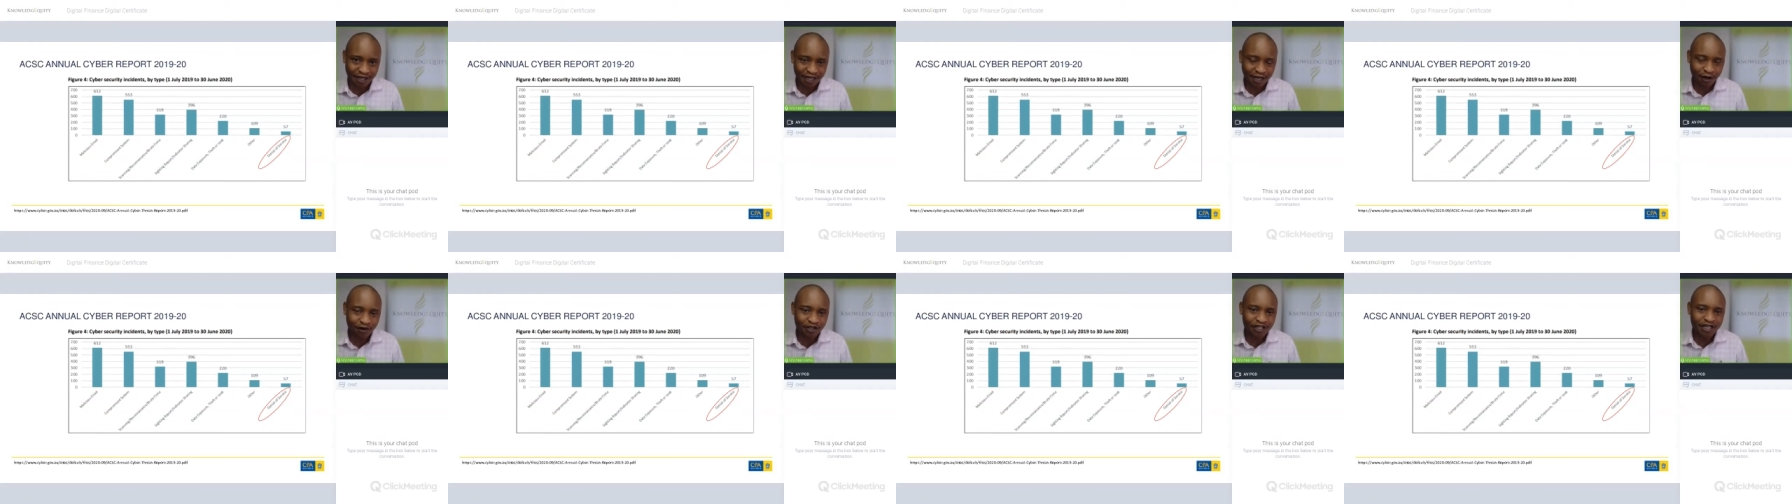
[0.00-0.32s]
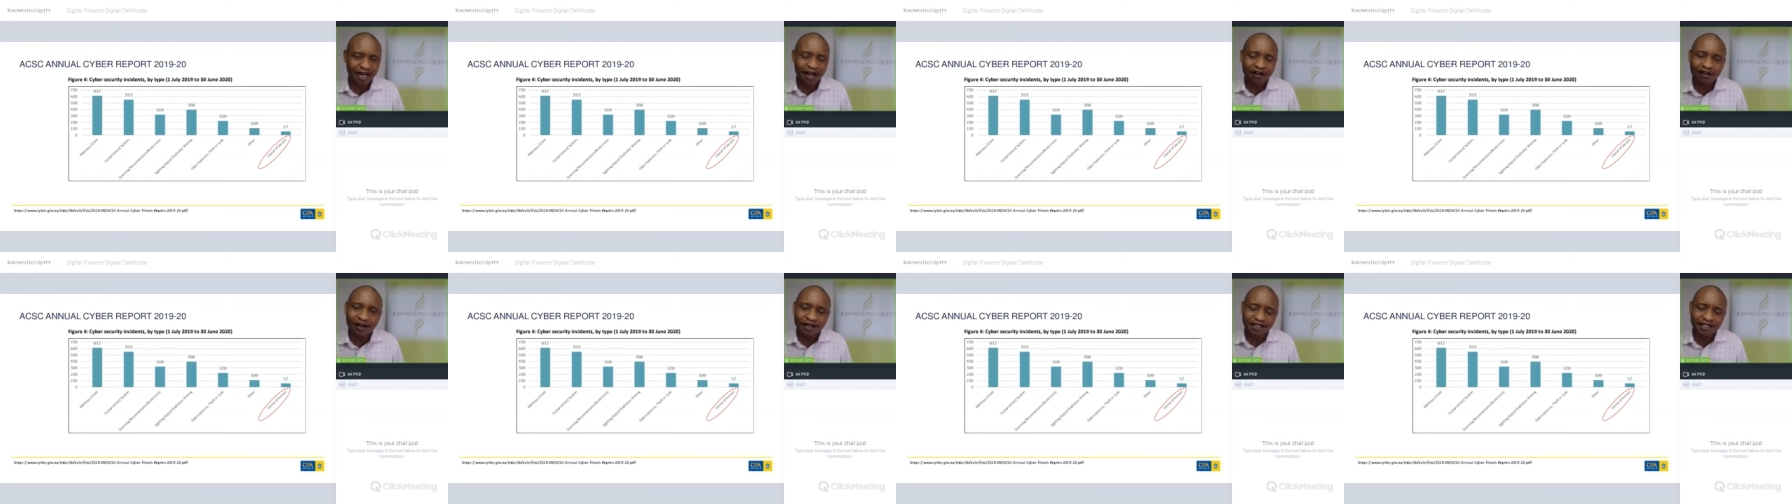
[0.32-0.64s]
Now,
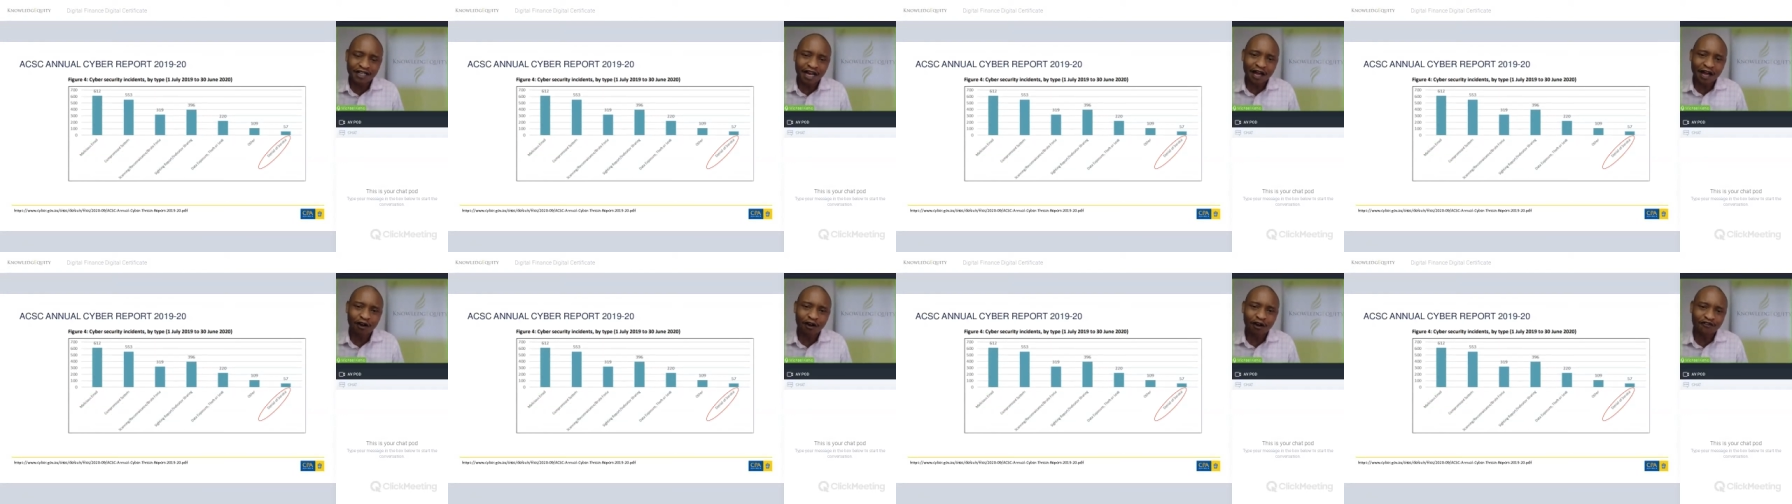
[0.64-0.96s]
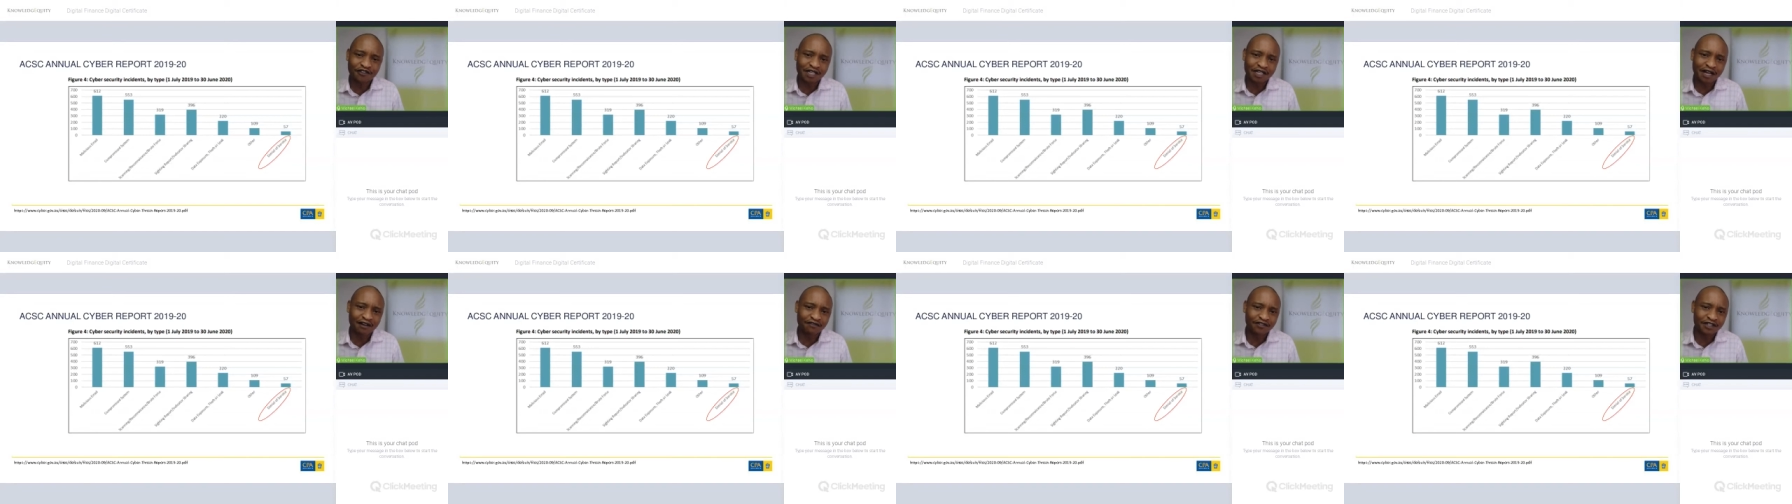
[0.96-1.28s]
denial
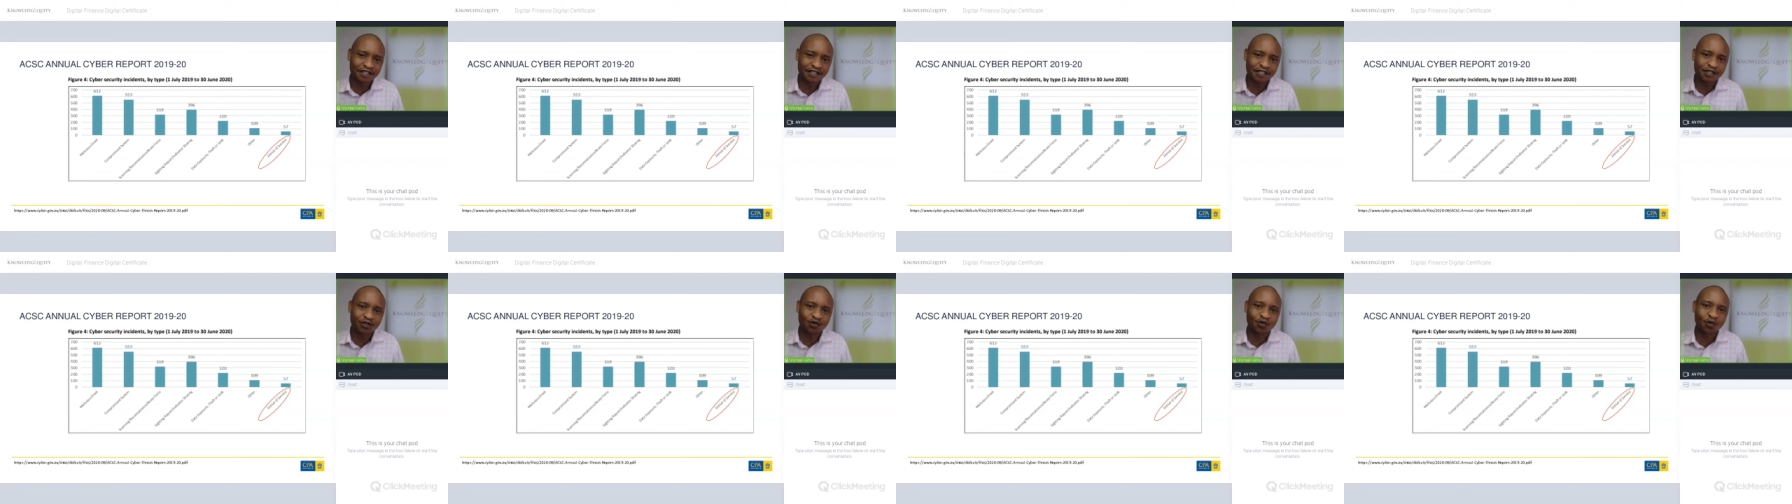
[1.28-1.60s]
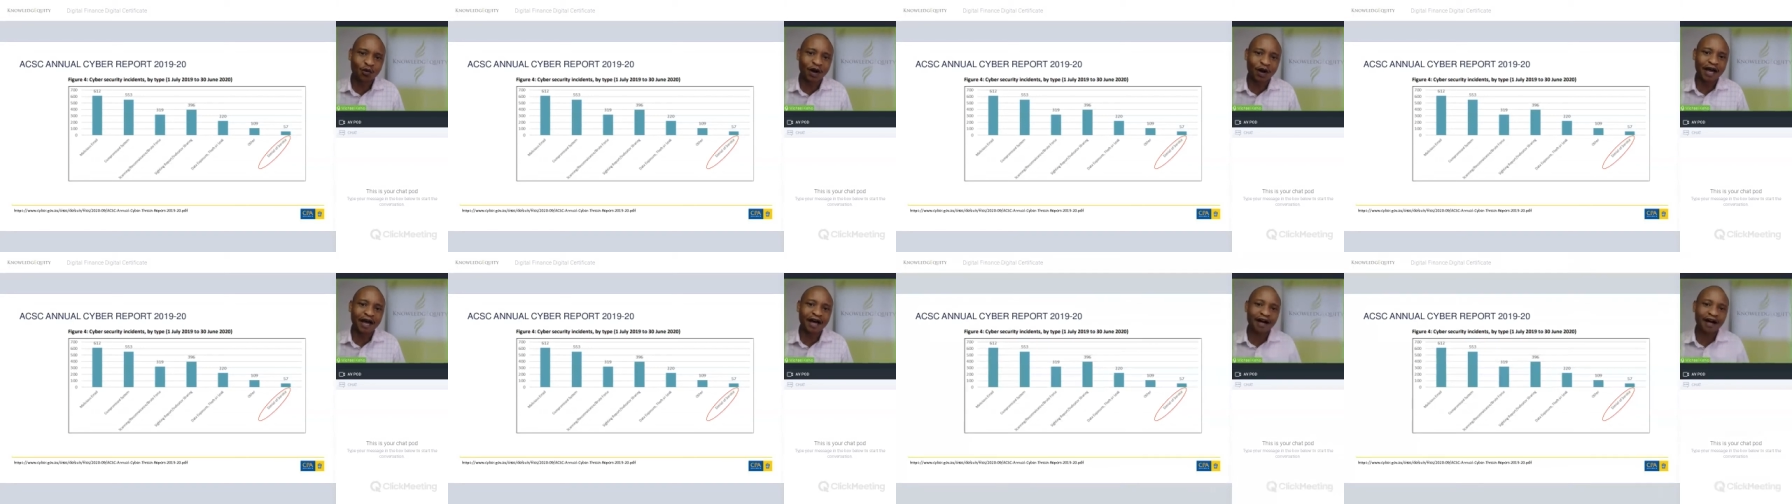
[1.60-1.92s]
of service is
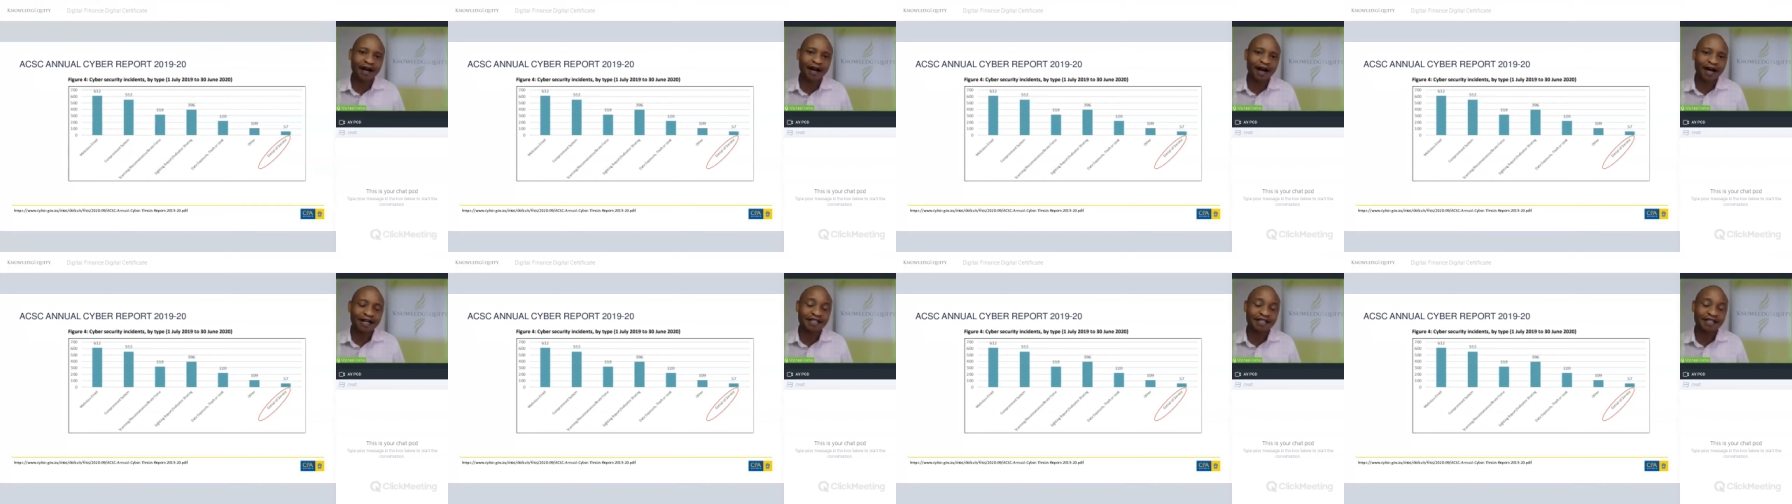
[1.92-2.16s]
where